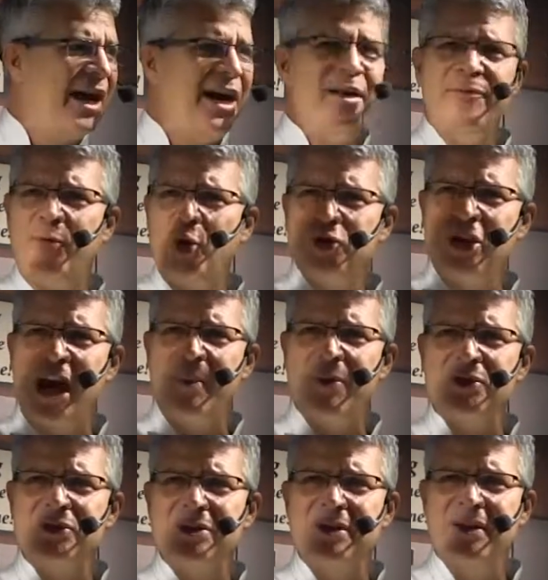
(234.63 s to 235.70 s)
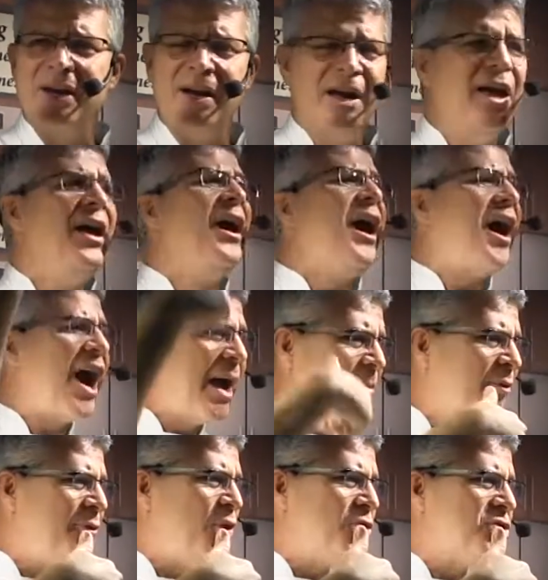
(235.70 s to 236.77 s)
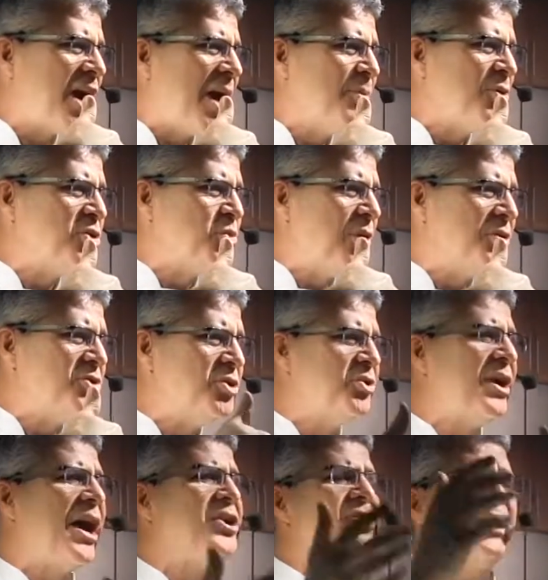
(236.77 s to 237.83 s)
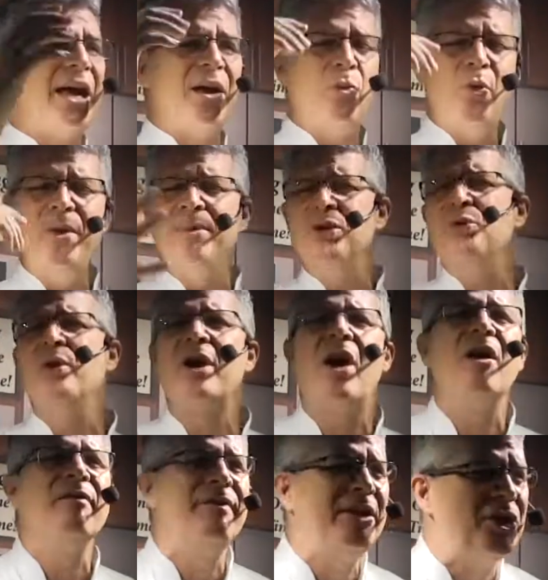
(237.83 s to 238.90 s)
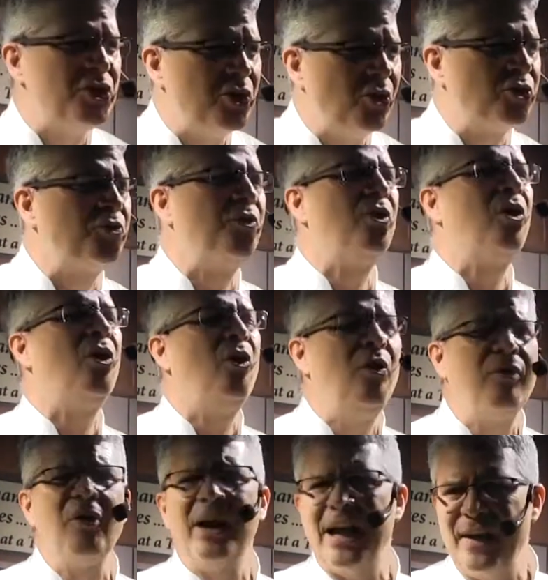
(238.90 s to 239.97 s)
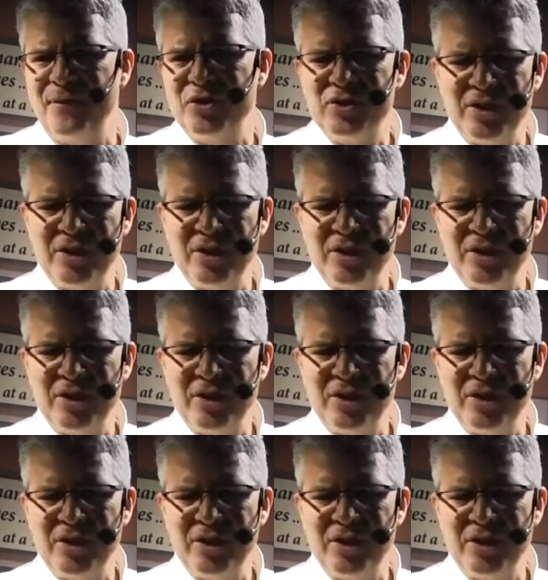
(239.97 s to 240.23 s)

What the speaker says: Any full-timers? Yeah. I'm a full-timer as well too, guys, and we've been doing RV shows for over half a